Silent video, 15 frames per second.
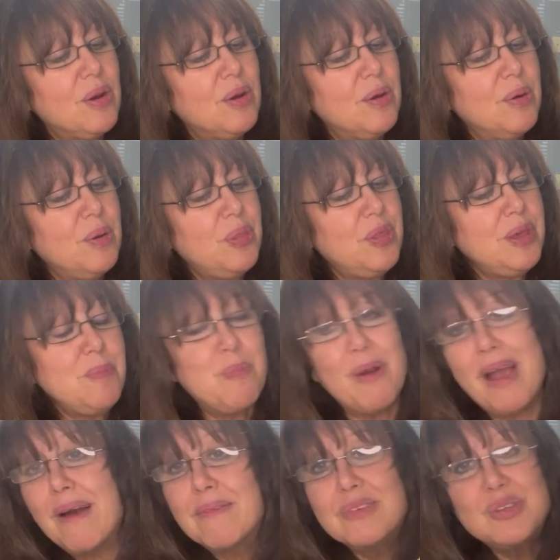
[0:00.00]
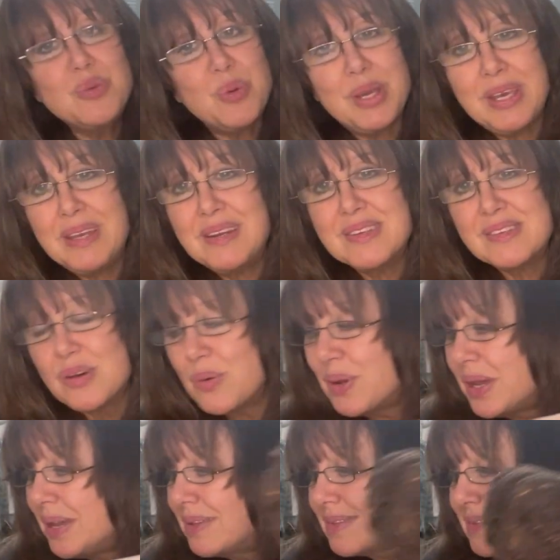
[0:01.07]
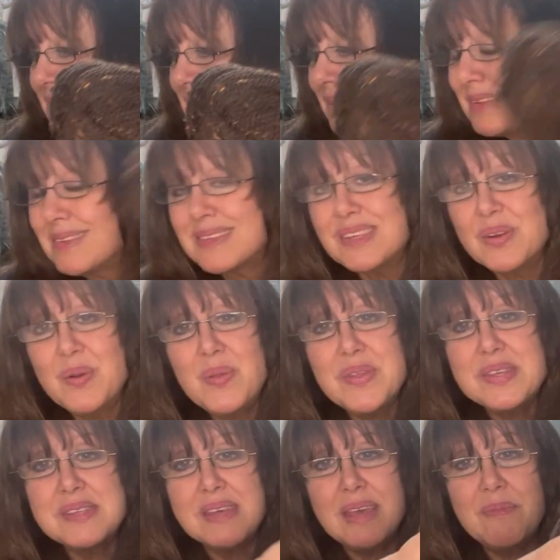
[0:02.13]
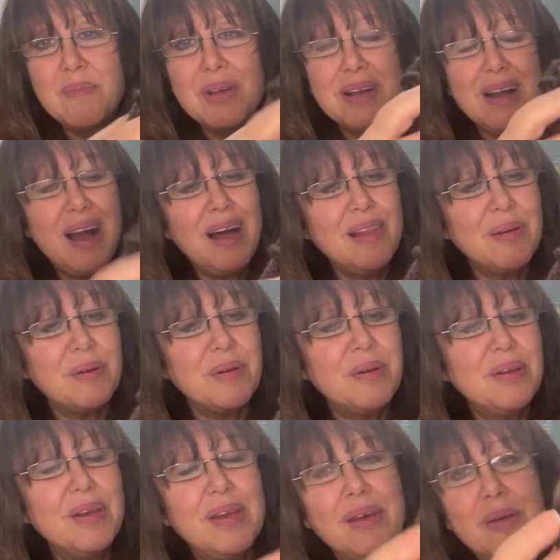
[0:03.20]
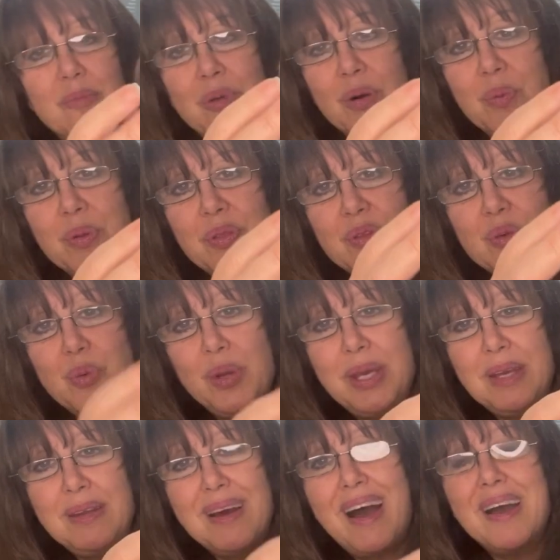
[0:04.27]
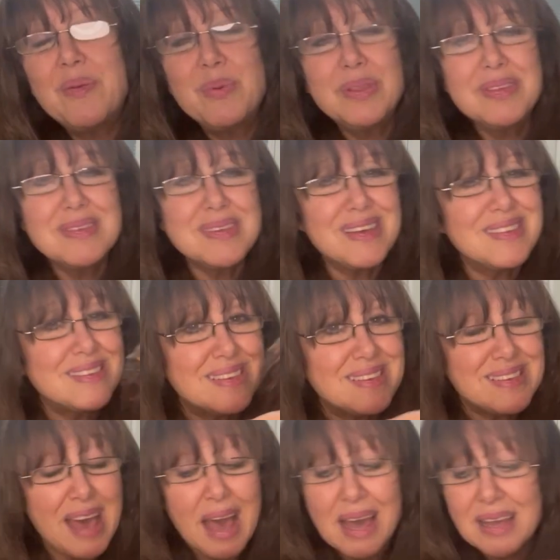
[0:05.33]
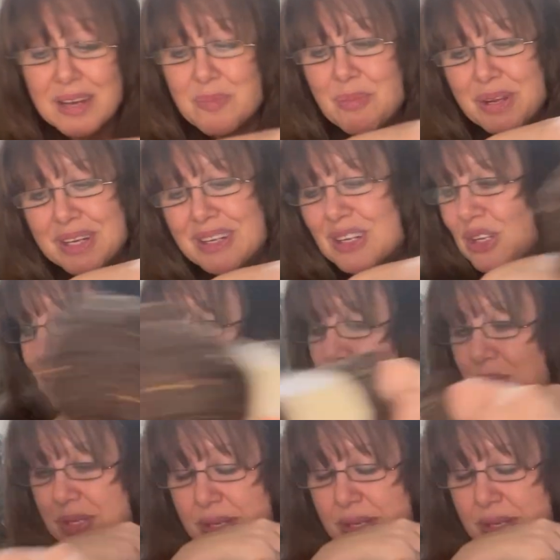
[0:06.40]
earthy brown tweed. So it's considered the same color, but with tweed. I wouldn't say it's exact, but close